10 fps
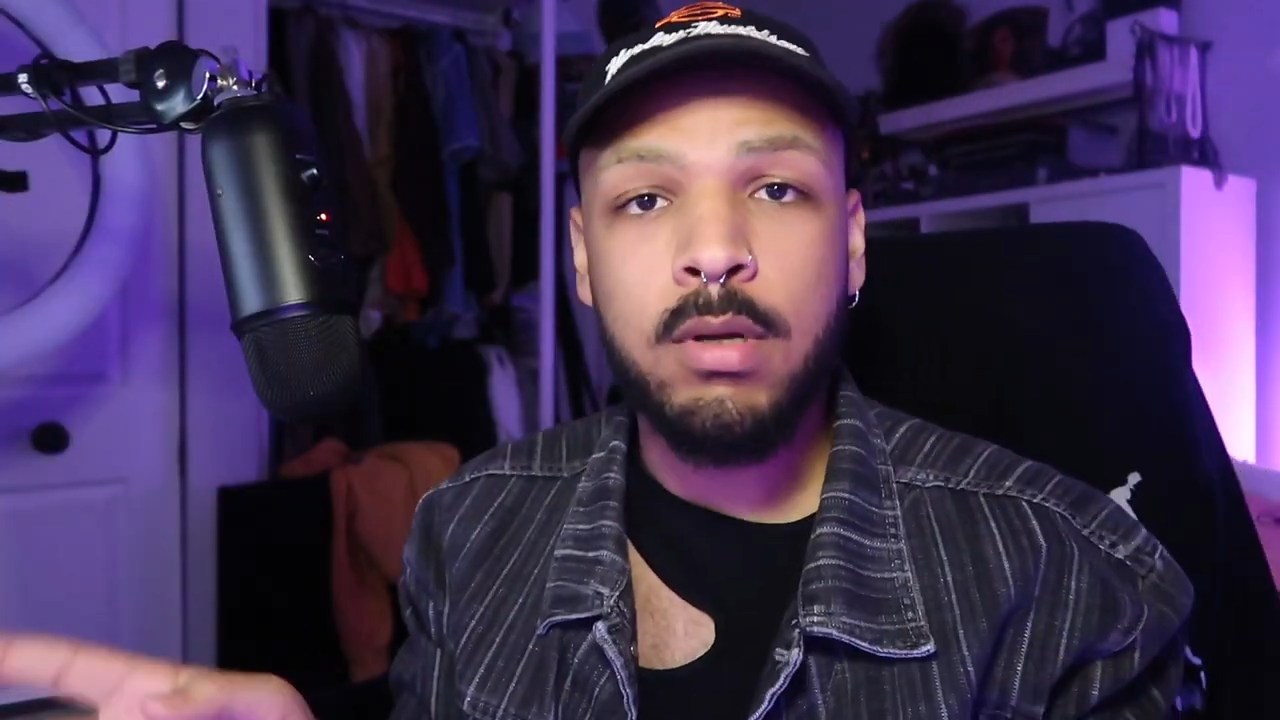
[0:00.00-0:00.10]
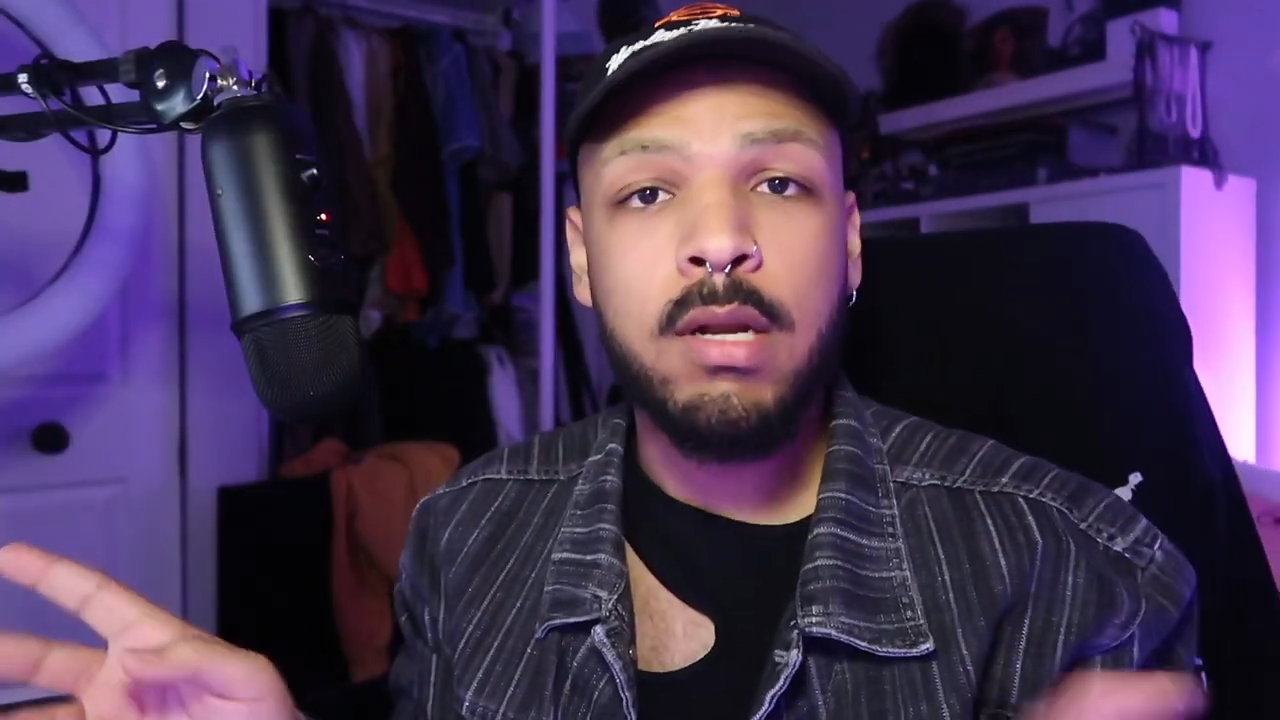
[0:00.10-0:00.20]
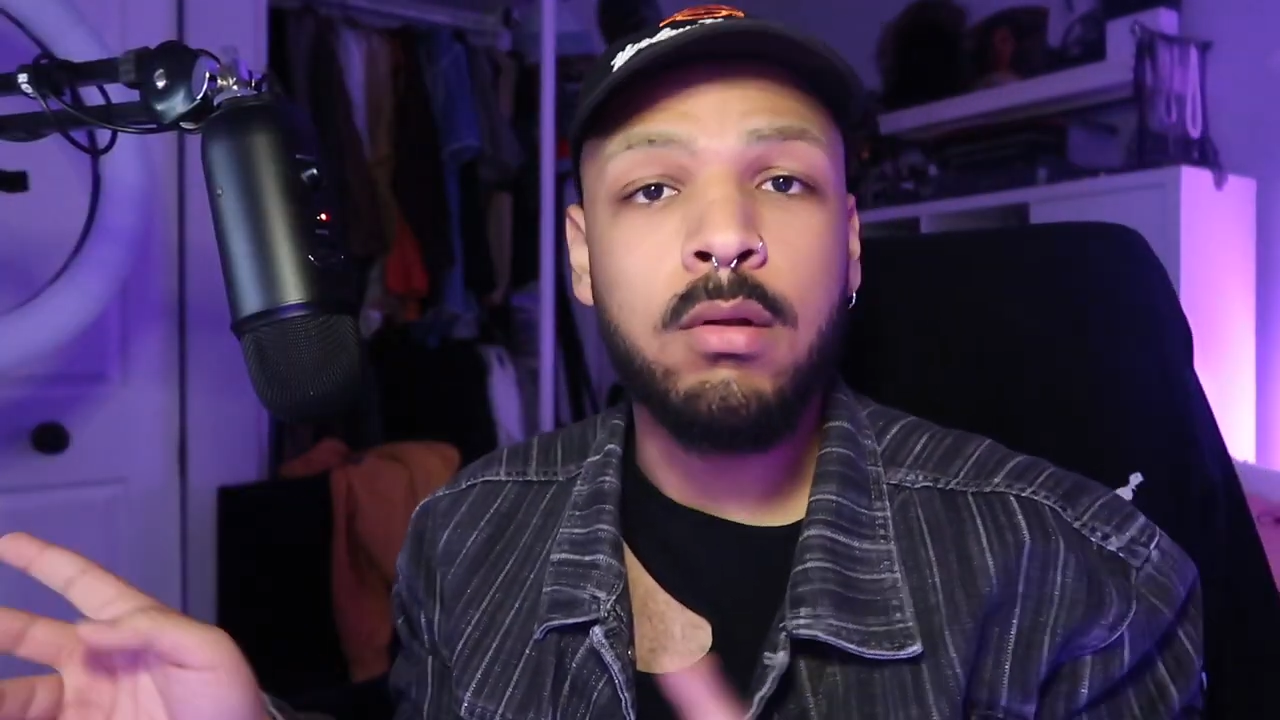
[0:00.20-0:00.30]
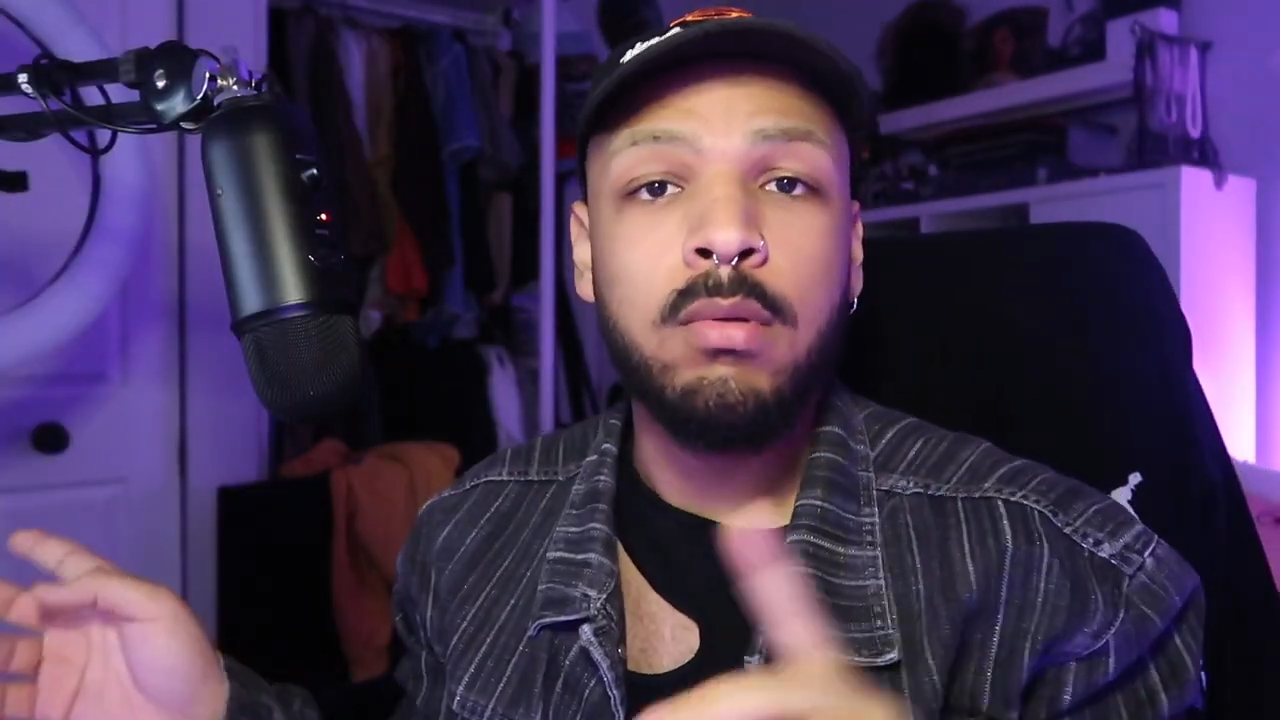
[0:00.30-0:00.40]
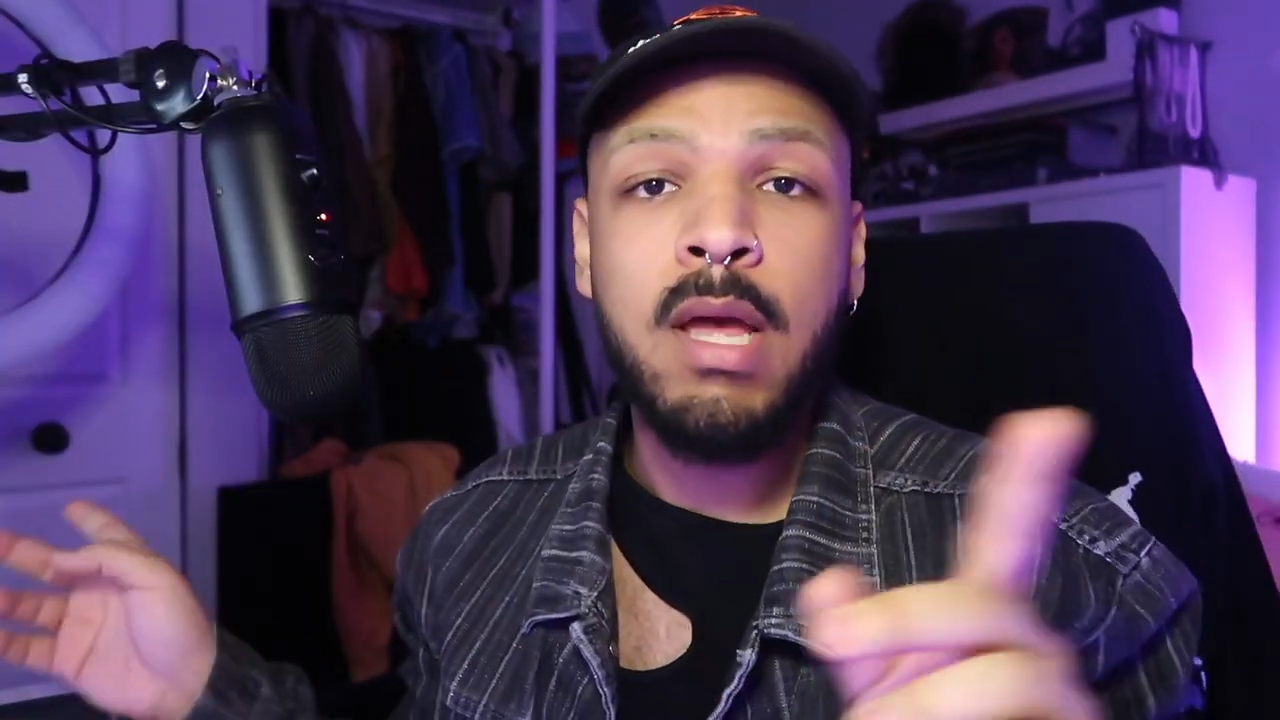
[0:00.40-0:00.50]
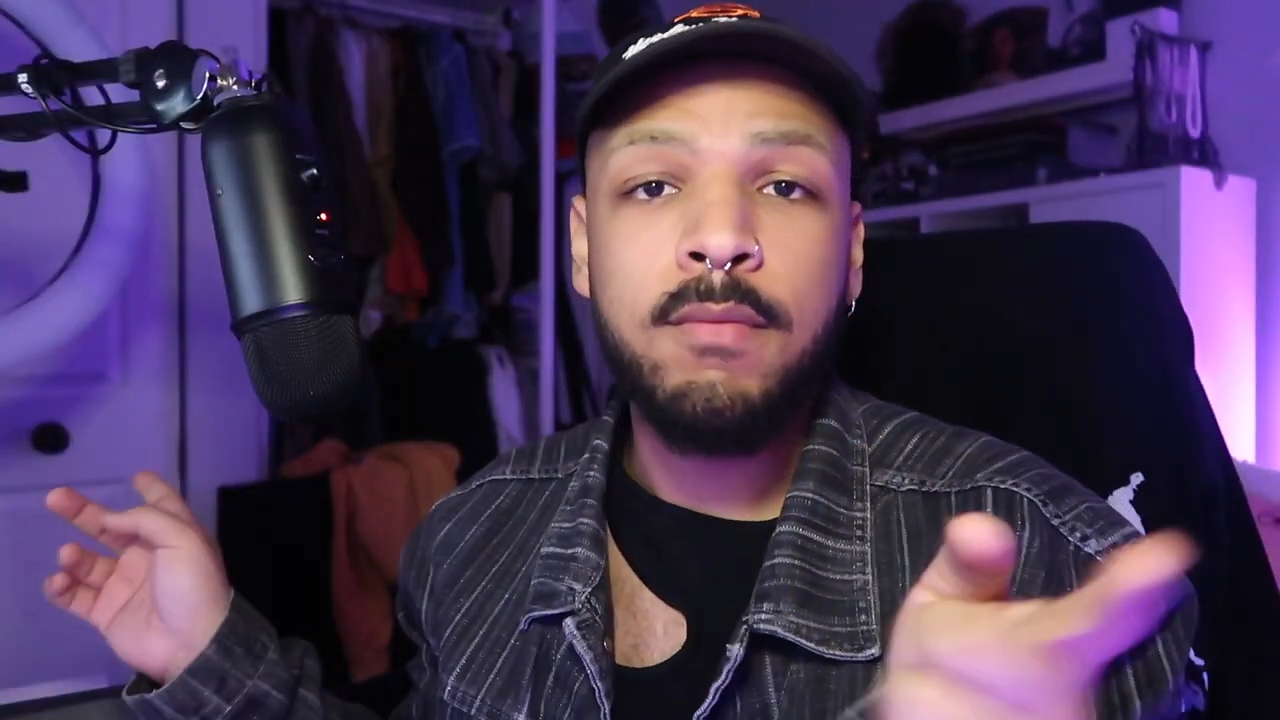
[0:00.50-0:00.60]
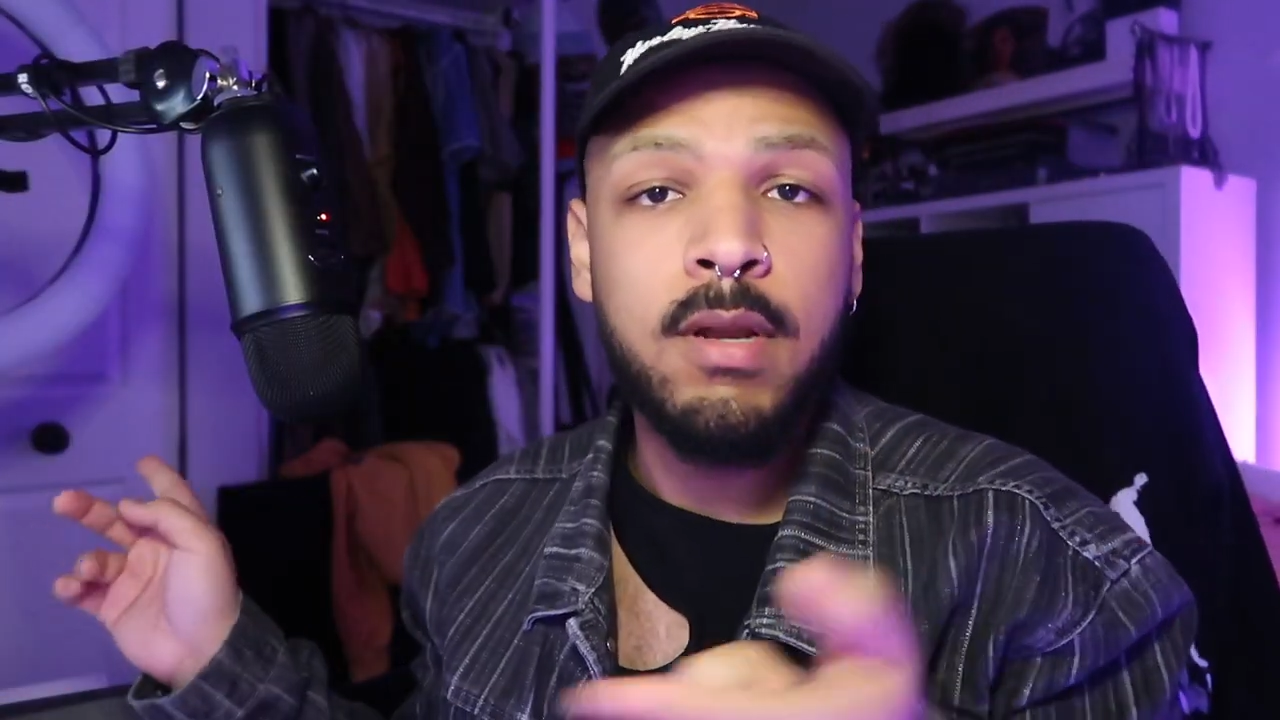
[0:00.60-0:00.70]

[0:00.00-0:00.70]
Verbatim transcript: I don't have